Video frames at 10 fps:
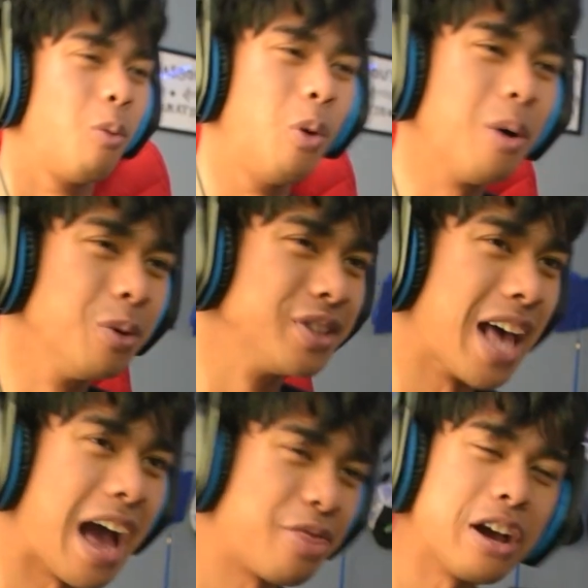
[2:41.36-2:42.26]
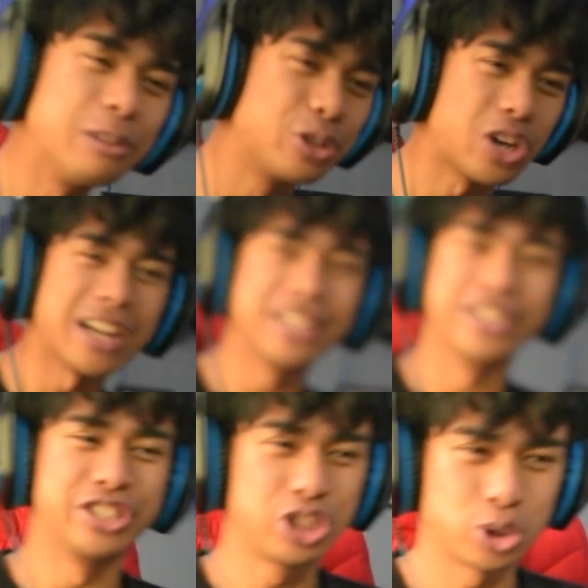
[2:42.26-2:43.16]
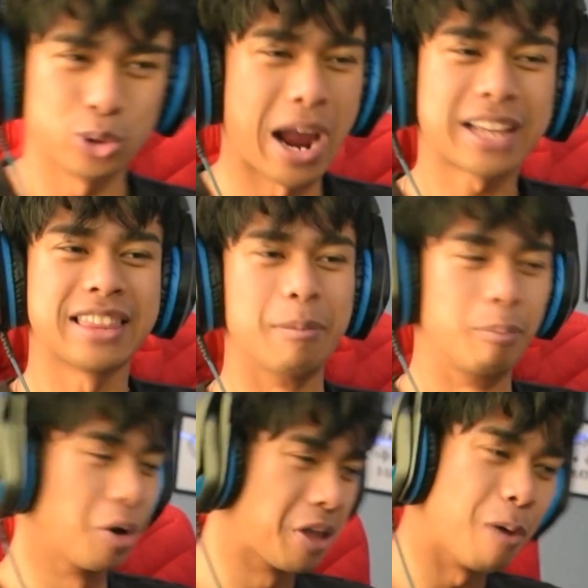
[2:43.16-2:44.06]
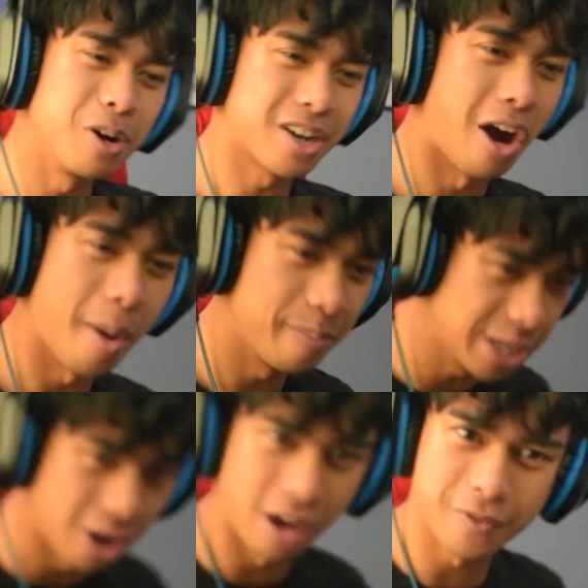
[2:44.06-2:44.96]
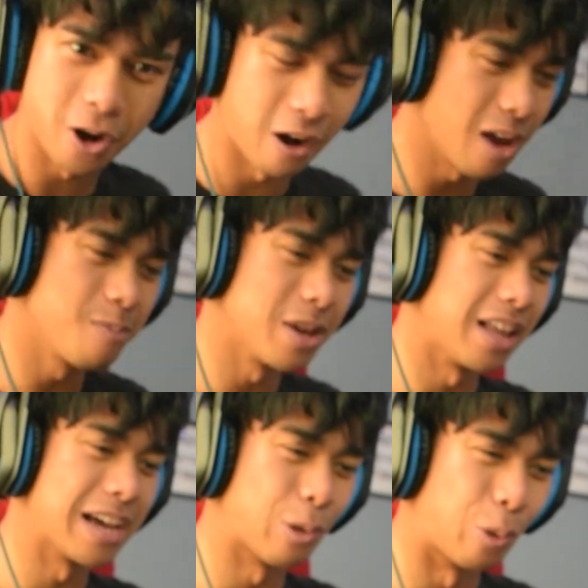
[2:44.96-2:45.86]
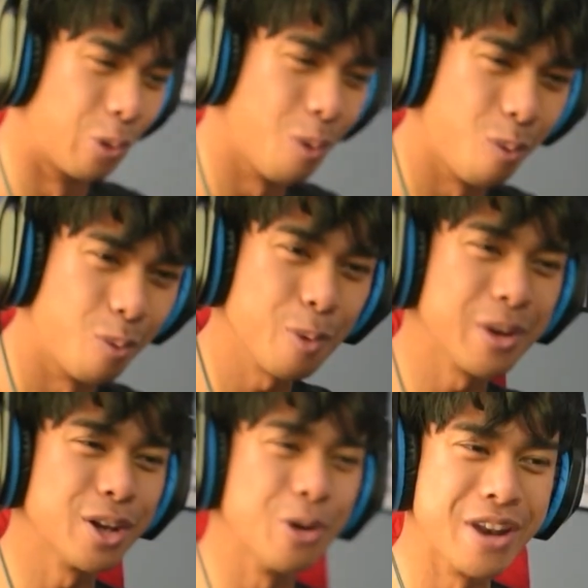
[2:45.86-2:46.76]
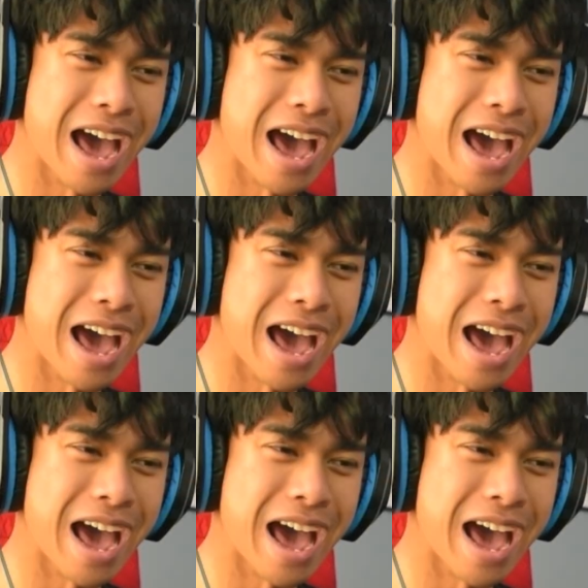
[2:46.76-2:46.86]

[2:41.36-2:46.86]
What was that? I thought he was trying to distract them. Bro, that would have caught me off guard. I'd have been like, what are we doing